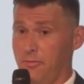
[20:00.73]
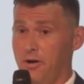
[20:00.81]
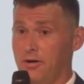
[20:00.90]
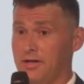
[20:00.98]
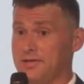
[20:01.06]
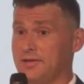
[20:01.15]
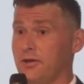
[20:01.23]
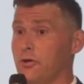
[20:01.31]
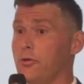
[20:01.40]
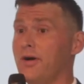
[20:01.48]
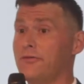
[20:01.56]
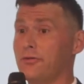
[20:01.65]
markets and they'll
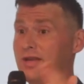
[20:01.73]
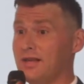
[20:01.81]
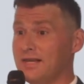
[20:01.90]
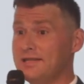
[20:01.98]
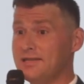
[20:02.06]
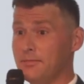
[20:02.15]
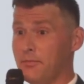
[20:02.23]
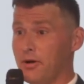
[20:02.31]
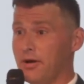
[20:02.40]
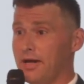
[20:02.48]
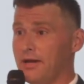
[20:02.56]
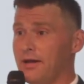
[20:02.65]
go after the illicit
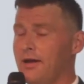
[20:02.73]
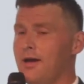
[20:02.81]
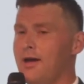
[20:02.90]
market